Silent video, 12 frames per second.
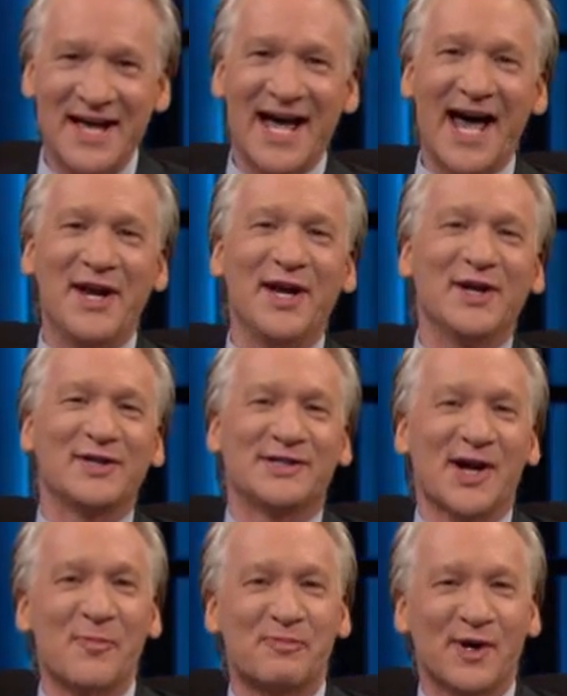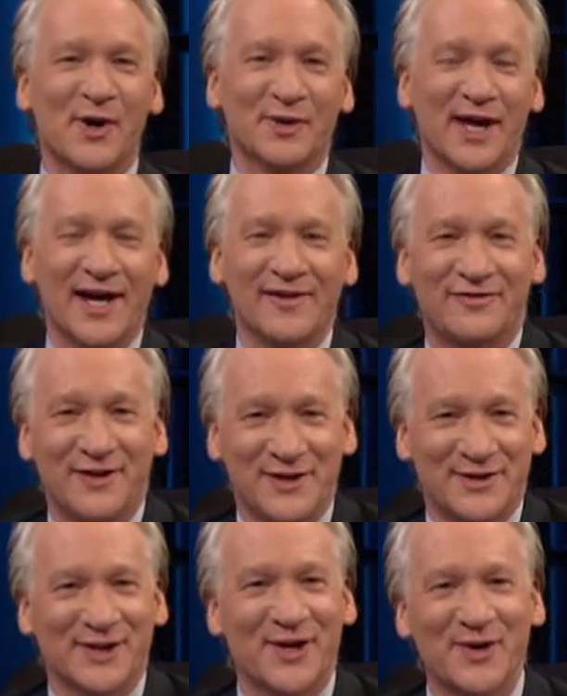and he is so pro life,
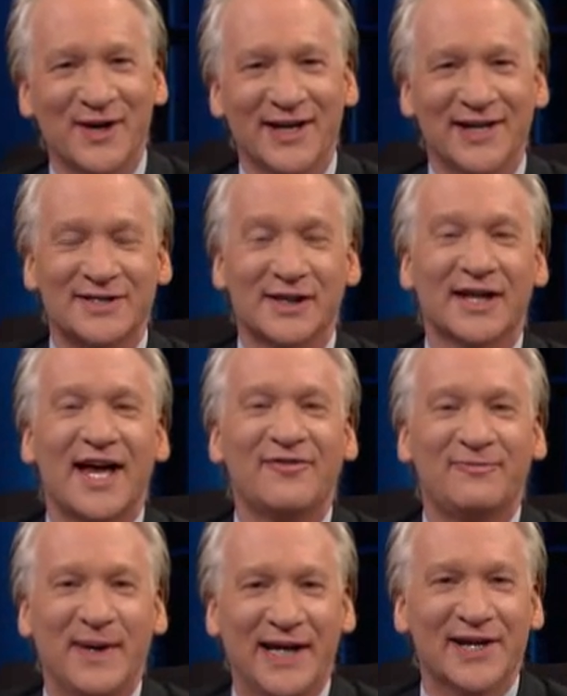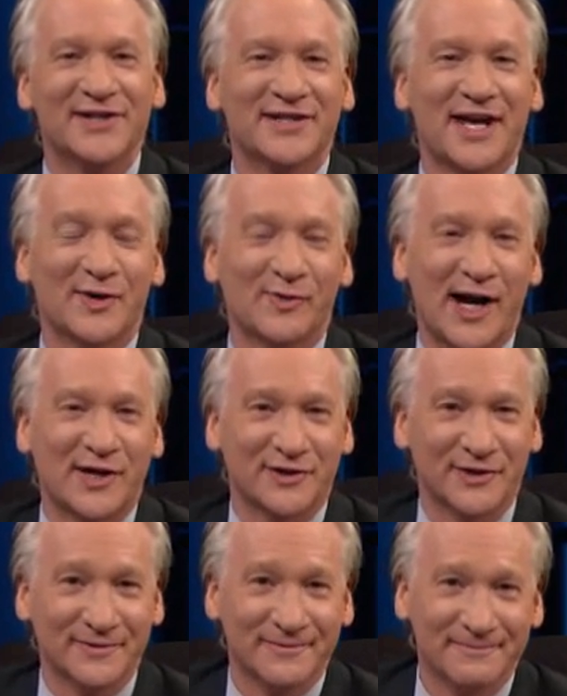his slogan is life begins at
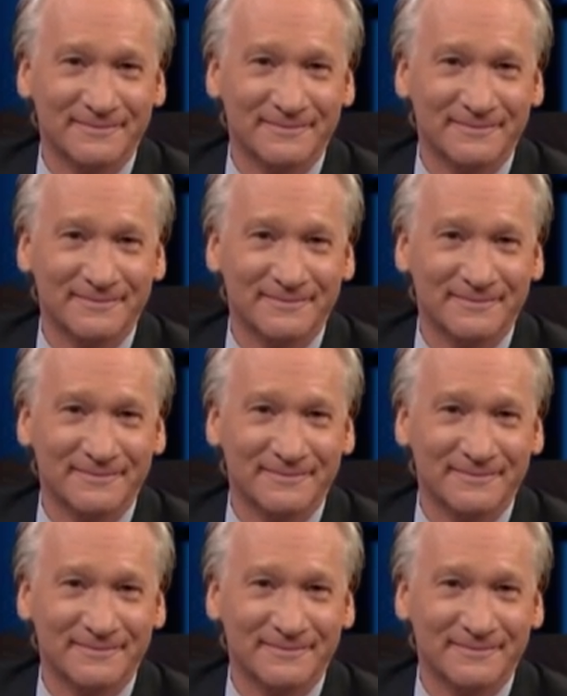erection.